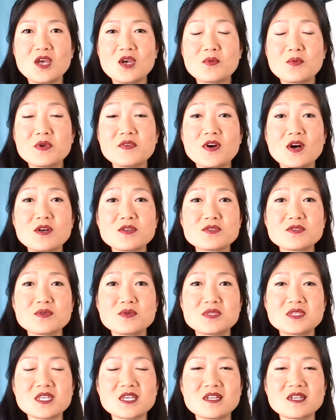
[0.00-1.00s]
We've also
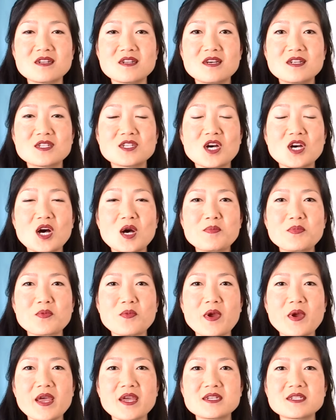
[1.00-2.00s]
seen top
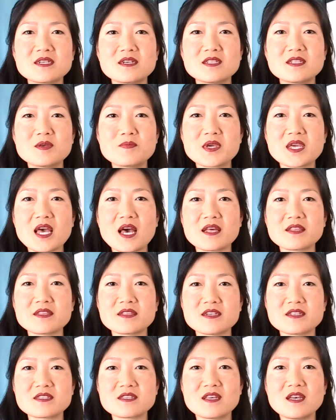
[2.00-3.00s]
ranked Olympic
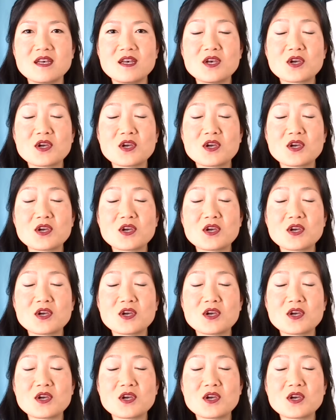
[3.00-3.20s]
athletes